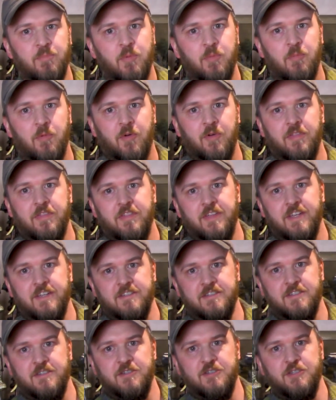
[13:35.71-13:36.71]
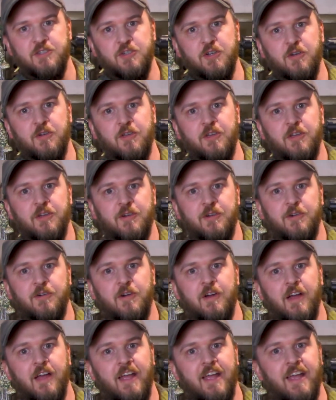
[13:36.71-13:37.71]
more things to show
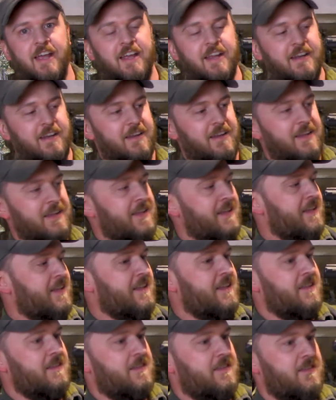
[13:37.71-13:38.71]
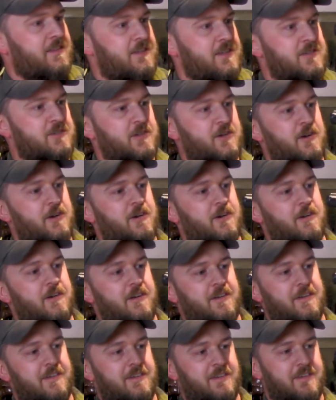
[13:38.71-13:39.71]
you, and these are
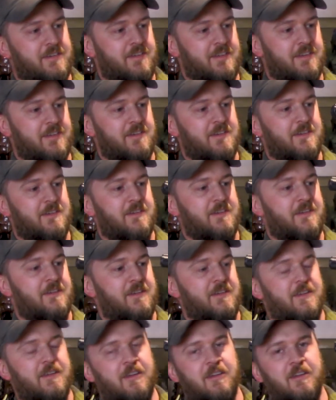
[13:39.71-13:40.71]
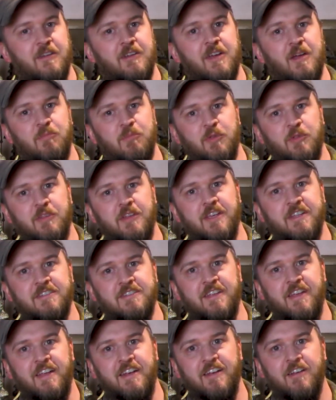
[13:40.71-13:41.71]
a couple things
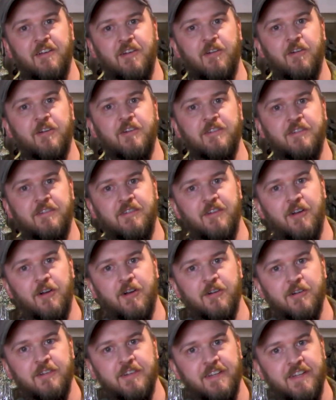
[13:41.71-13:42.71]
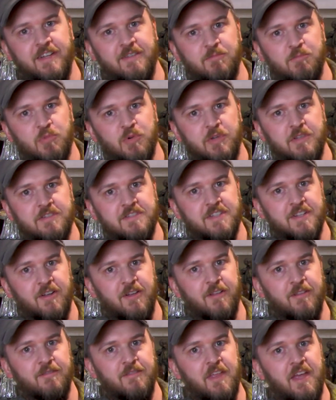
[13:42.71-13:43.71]
that aren't art and prints and
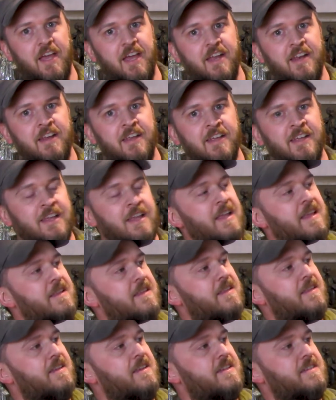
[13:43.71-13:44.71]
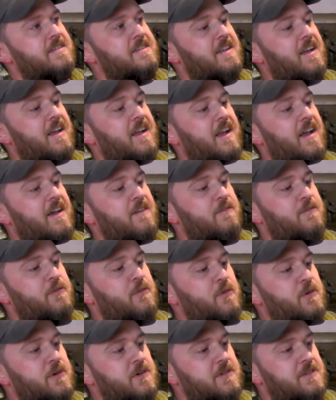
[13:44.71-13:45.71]
all of that. This I got
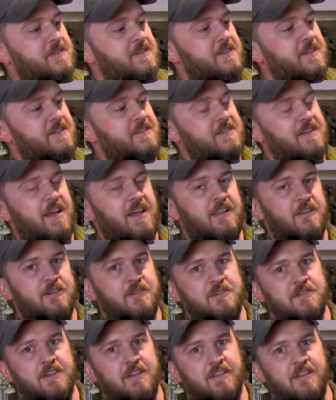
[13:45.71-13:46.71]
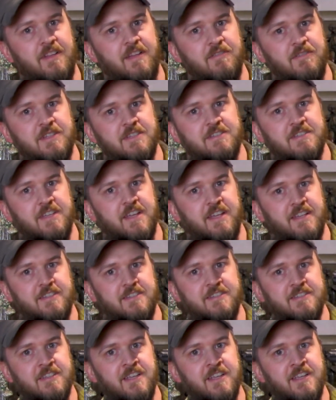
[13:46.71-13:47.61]
for $6.11.